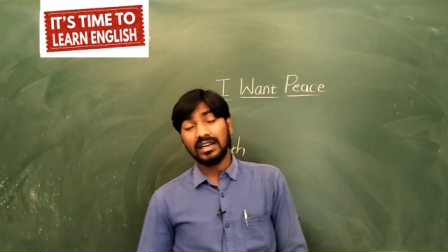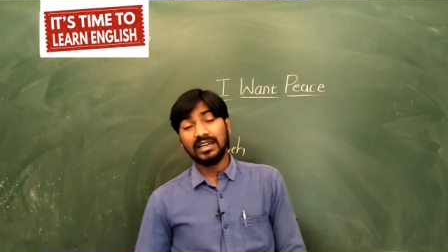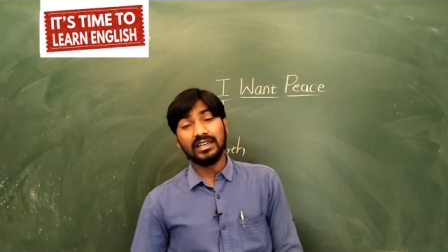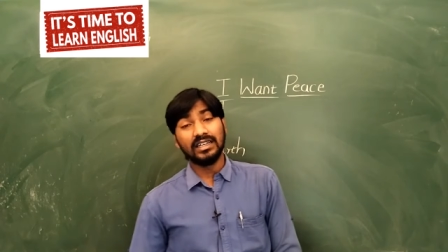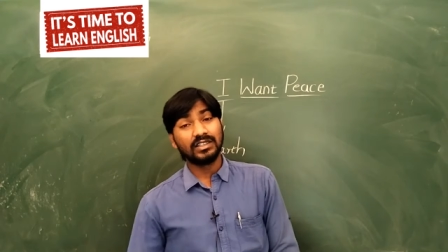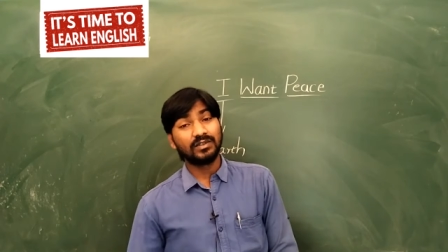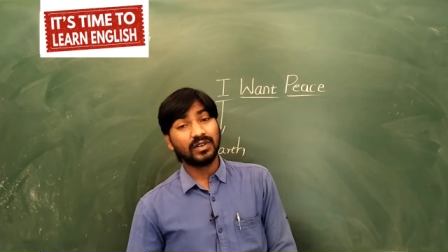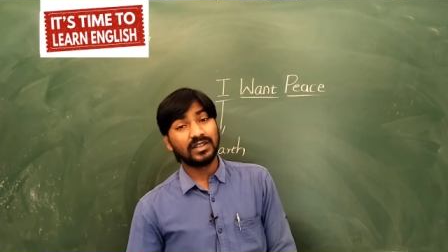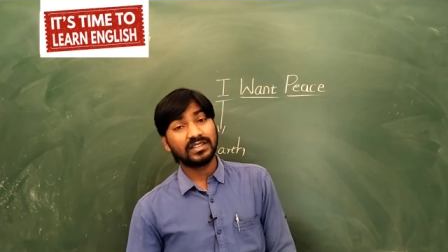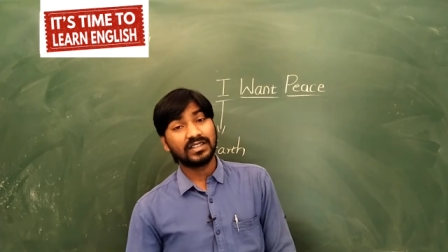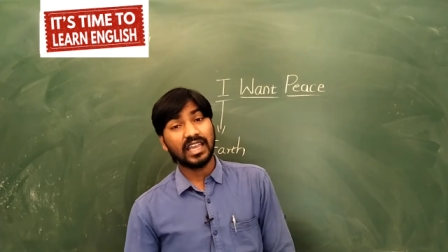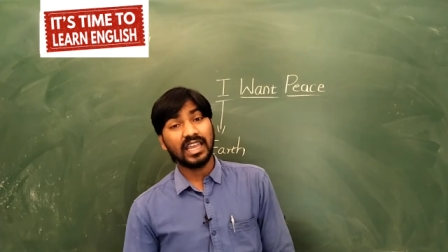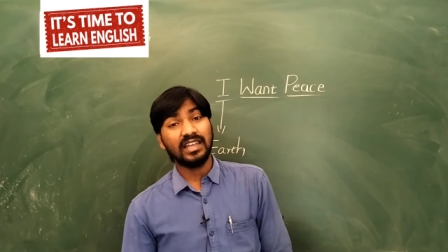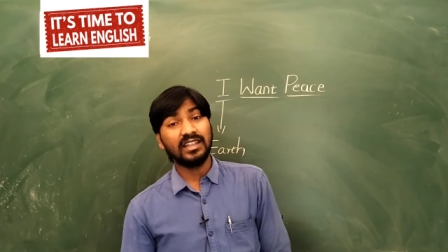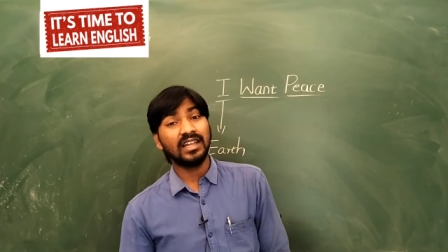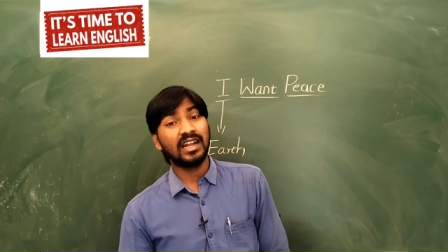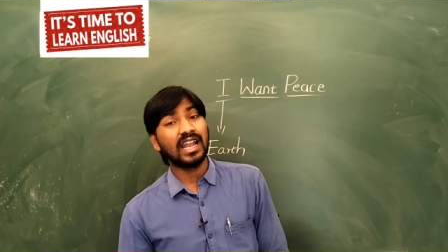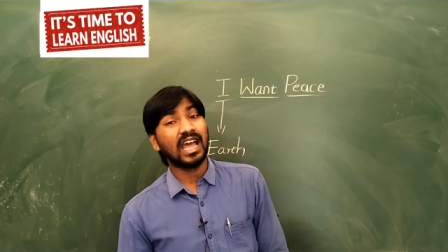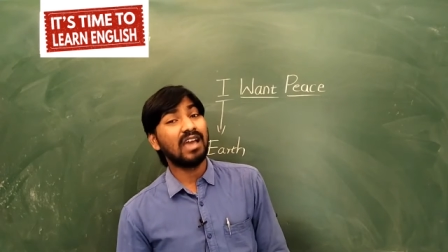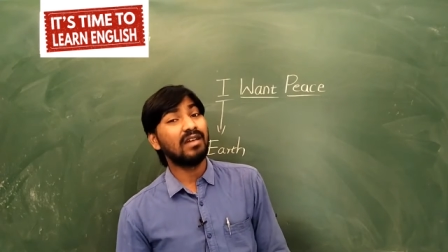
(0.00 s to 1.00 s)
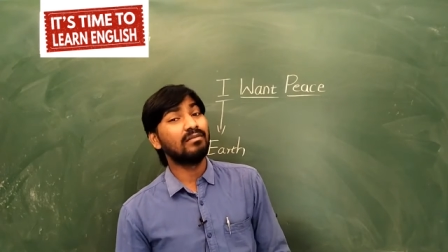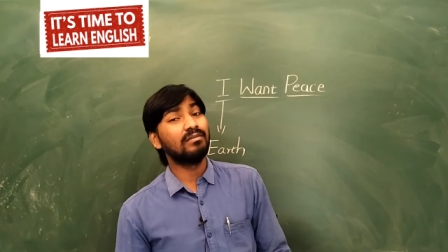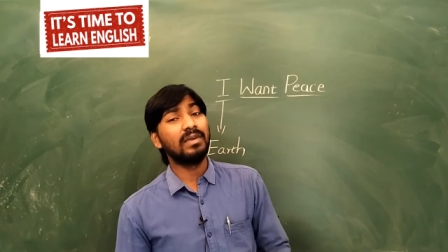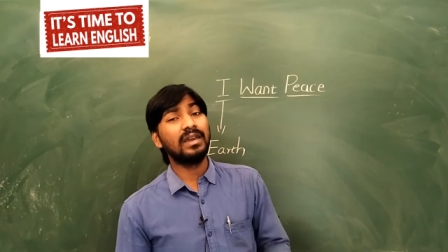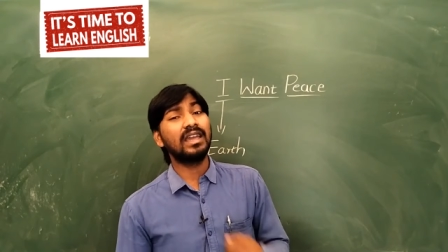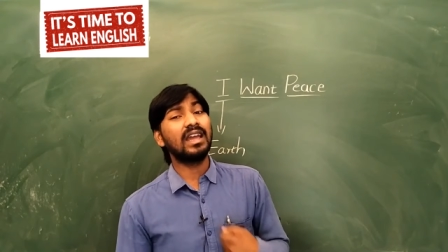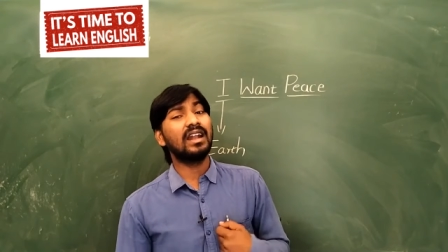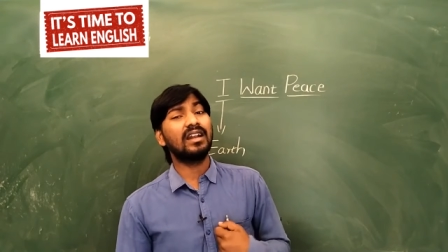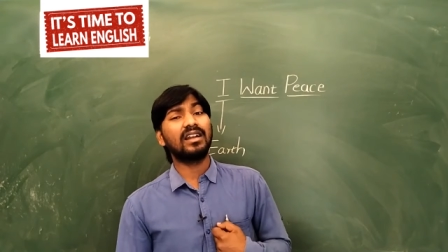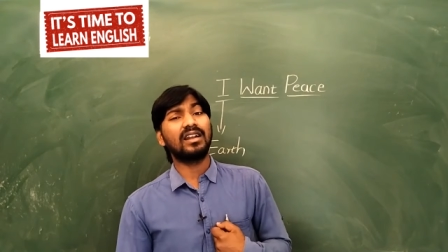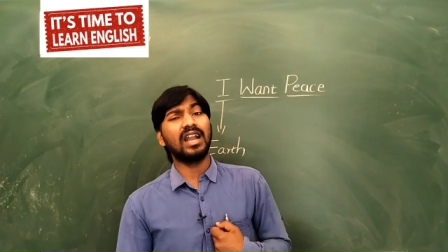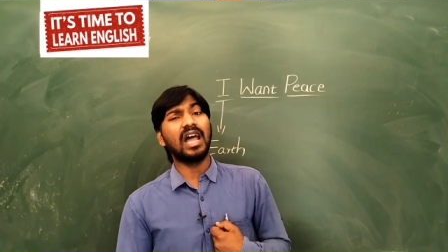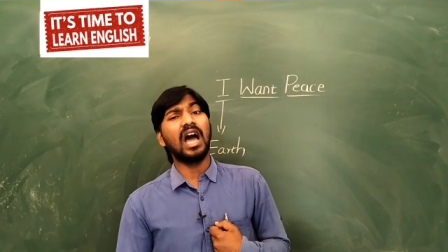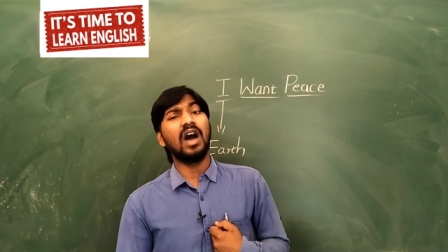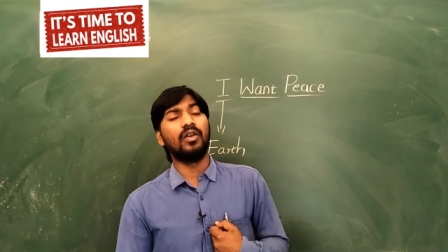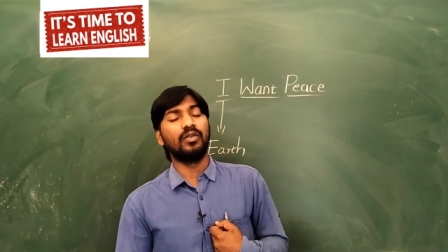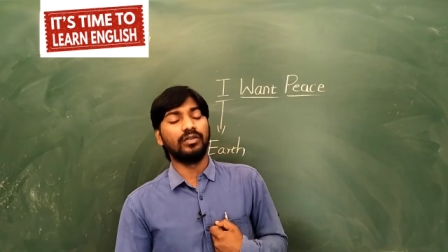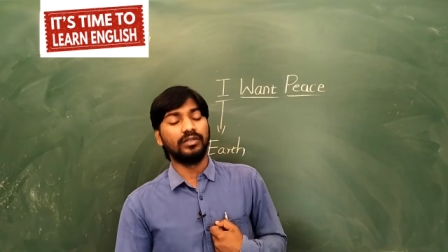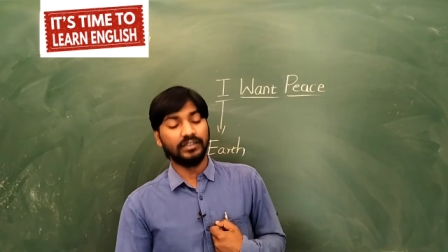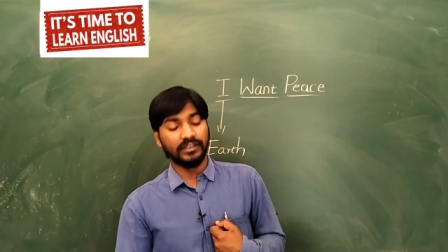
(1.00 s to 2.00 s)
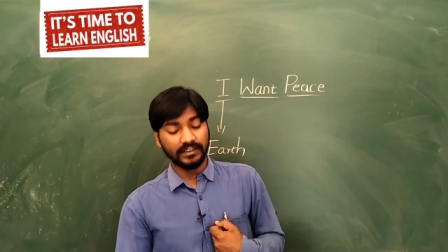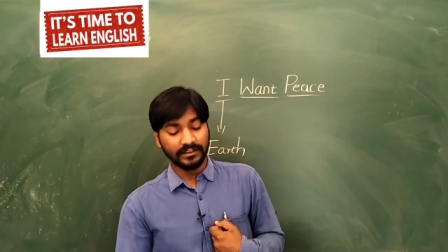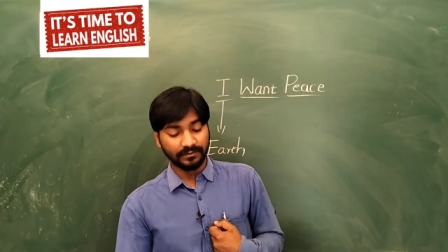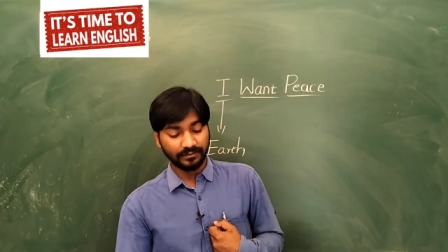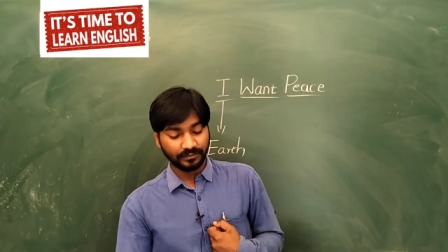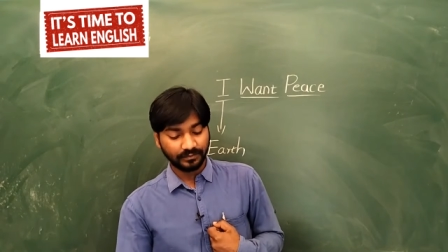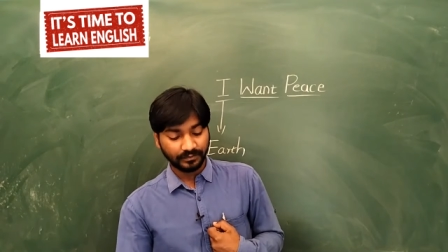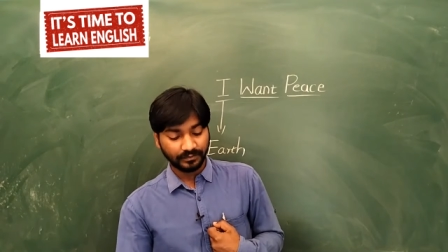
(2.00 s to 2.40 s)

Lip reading: earth was saying that I am big and round.